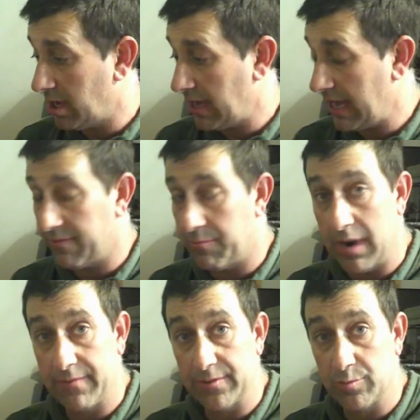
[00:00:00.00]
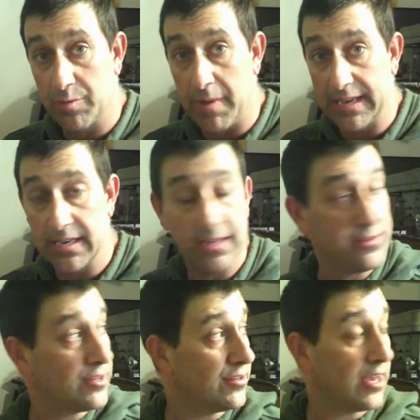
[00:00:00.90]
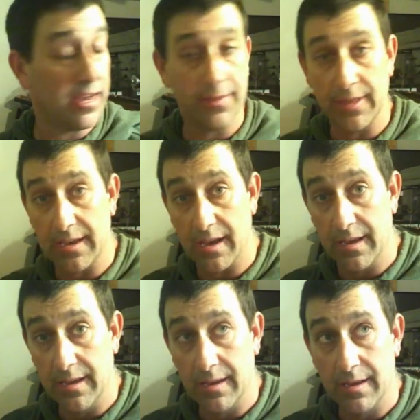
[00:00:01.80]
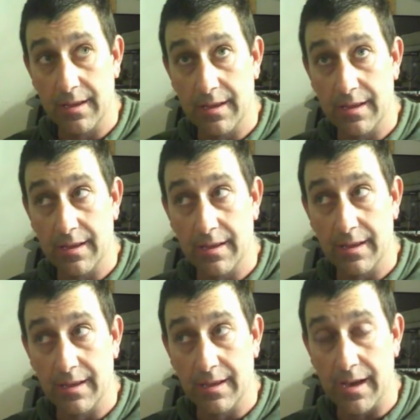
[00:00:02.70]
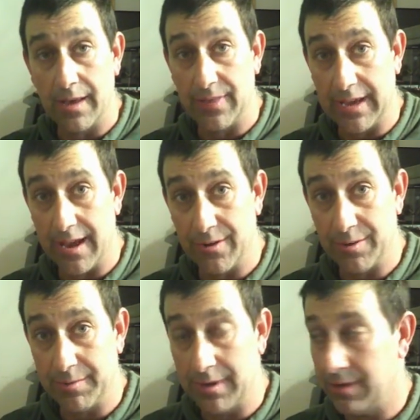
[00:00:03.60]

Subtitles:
have breakfast with my kids because I think I hear them.